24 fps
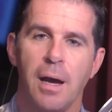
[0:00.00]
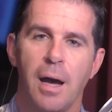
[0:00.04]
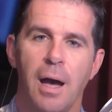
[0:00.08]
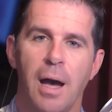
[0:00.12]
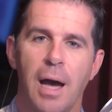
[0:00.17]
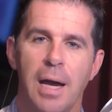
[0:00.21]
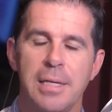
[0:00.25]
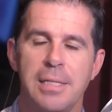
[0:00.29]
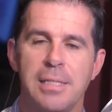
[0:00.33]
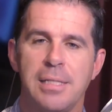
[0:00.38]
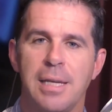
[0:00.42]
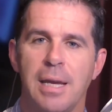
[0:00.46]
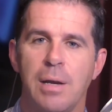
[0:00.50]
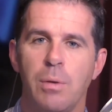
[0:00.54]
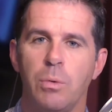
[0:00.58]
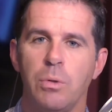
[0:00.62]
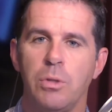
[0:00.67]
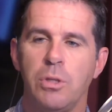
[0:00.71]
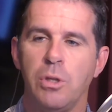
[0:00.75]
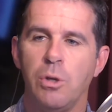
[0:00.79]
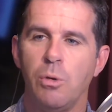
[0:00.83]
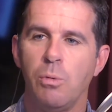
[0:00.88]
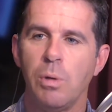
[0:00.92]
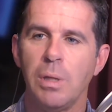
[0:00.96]
I say, well,
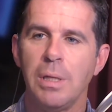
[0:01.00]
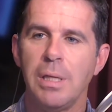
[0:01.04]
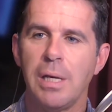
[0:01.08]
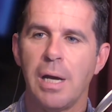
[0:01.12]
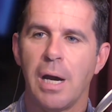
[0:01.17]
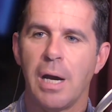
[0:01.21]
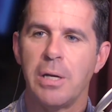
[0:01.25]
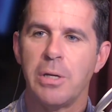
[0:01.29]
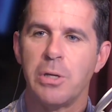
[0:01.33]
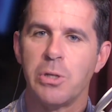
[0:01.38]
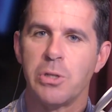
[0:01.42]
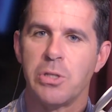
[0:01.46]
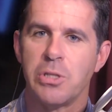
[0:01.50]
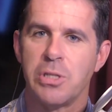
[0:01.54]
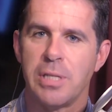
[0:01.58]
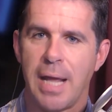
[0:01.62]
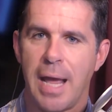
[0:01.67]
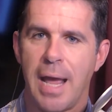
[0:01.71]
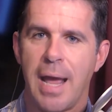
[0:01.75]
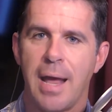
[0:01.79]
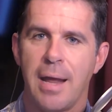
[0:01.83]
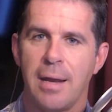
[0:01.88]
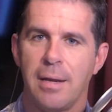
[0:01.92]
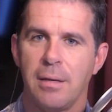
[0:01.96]
do you really
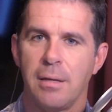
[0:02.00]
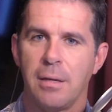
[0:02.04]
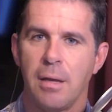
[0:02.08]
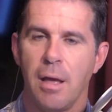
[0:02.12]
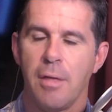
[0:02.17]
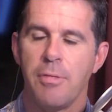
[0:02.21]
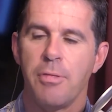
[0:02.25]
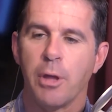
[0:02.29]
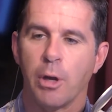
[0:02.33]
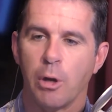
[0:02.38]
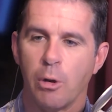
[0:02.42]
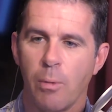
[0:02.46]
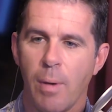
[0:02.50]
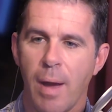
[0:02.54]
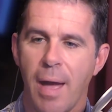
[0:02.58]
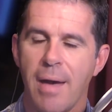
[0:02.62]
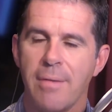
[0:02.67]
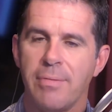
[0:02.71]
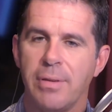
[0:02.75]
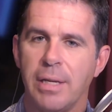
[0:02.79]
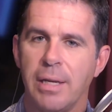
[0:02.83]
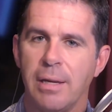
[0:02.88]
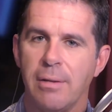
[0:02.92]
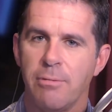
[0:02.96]
understand the
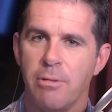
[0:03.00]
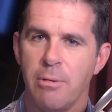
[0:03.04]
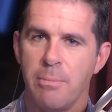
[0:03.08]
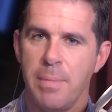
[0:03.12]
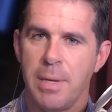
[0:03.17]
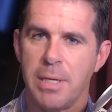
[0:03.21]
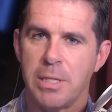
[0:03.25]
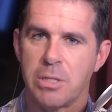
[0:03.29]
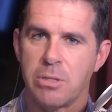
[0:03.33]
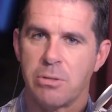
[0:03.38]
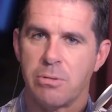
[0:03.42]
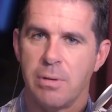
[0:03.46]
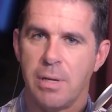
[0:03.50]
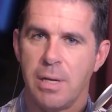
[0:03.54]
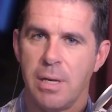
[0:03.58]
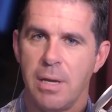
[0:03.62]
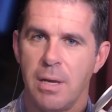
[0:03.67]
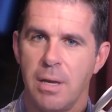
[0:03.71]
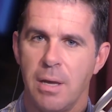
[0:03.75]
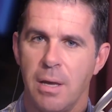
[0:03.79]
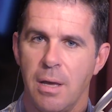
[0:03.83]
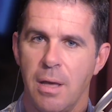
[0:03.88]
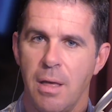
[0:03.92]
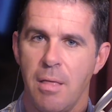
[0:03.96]
gravity of the
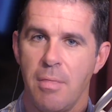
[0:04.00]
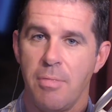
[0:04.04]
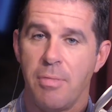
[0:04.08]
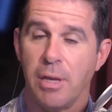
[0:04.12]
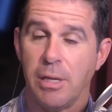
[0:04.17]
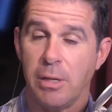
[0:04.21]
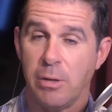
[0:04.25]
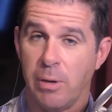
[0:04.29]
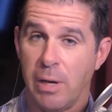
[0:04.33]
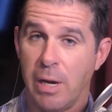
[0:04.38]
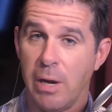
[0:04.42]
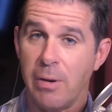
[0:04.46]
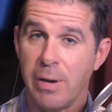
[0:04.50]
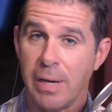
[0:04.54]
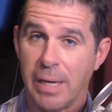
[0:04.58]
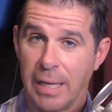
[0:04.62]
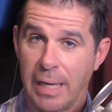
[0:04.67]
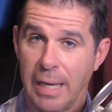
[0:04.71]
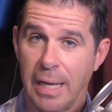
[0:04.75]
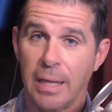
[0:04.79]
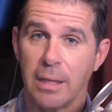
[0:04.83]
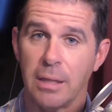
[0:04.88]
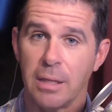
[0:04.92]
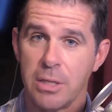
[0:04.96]
mystery that you're hearing
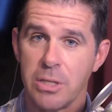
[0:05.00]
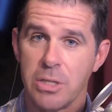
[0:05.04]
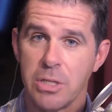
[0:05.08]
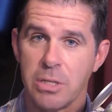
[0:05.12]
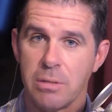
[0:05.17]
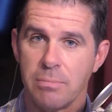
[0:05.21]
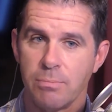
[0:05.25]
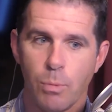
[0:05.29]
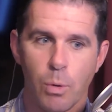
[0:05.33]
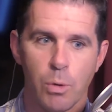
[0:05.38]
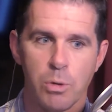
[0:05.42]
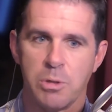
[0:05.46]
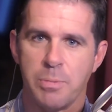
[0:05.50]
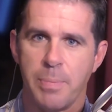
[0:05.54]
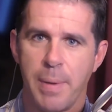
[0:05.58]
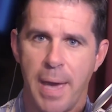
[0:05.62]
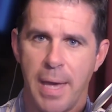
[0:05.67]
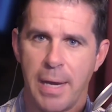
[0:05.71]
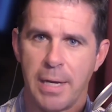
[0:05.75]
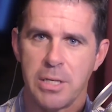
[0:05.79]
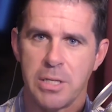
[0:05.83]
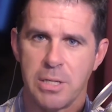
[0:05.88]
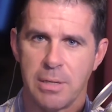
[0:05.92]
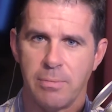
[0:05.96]
in English or
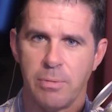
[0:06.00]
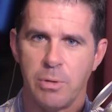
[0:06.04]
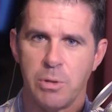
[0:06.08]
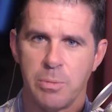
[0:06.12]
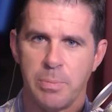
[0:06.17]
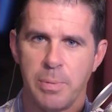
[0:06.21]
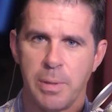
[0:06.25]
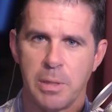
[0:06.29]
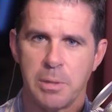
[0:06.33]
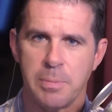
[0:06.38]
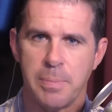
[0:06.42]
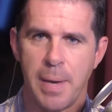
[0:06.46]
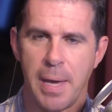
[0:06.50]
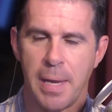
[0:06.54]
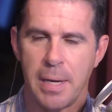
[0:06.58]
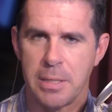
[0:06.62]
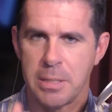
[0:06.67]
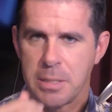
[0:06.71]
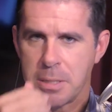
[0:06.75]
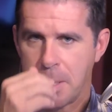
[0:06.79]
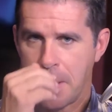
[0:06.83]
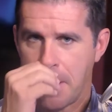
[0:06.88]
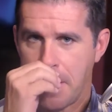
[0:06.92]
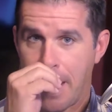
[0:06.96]
Spanish, if you speak
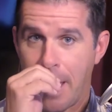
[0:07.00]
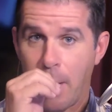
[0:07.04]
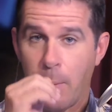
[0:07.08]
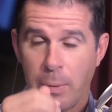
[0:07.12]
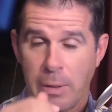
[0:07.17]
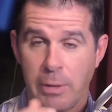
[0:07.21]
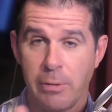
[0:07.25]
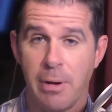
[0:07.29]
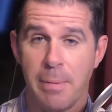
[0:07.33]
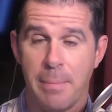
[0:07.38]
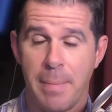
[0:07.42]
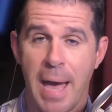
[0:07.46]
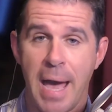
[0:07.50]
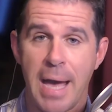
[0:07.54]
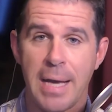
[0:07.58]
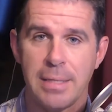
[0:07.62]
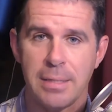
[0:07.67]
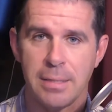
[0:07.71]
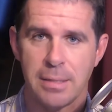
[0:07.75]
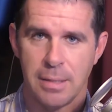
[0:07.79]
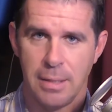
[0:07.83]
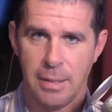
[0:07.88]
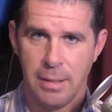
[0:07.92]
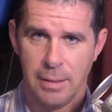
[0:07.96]
Spanish, when you're at
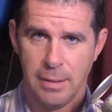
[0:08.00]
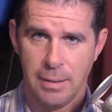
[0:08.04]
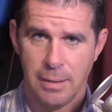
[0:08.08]
Mass?